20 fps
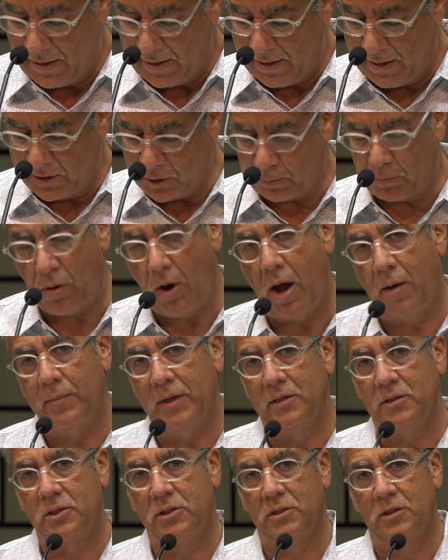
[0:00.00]
His
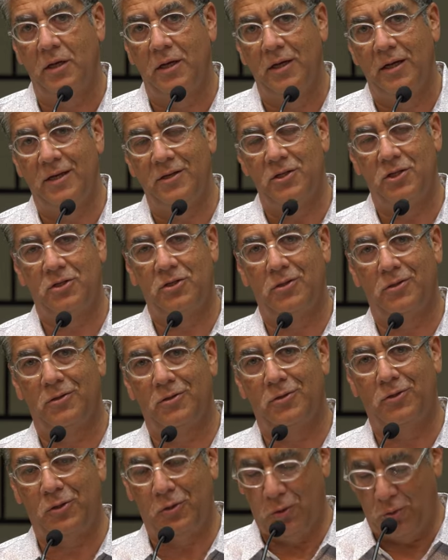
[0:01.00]
promise is
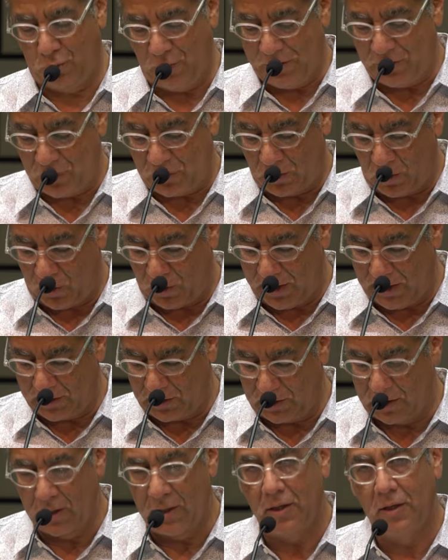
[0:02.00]
to restore
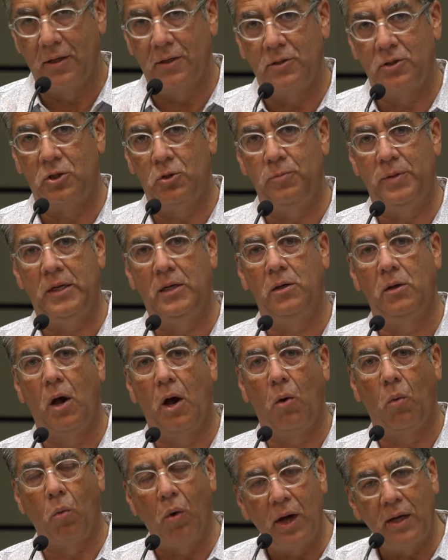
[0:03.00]
us to be
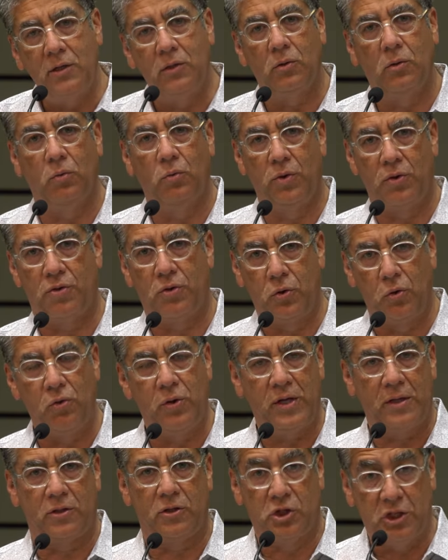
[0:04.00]
one with,
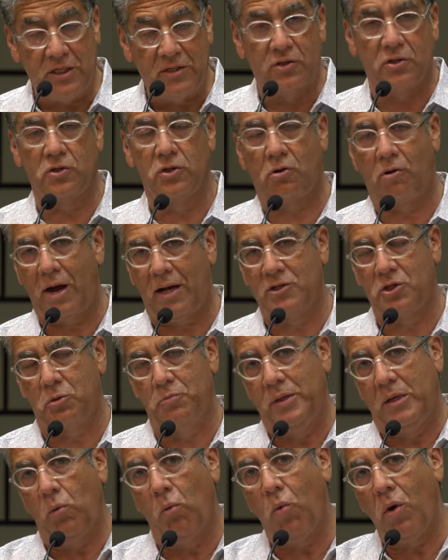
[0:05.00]
through Jesus Christ,
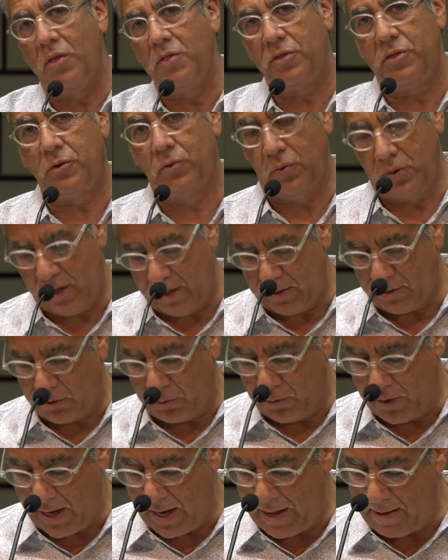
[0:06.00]
to be one through,
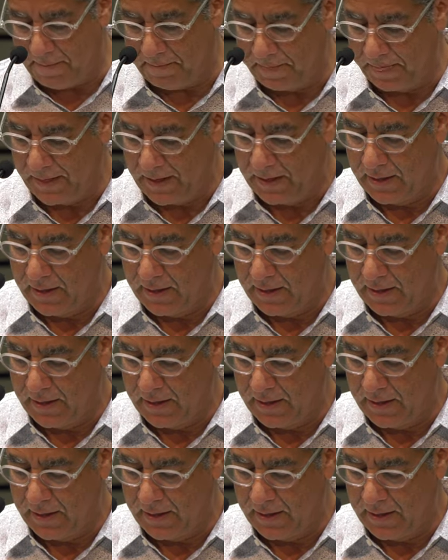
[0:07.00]
through Him.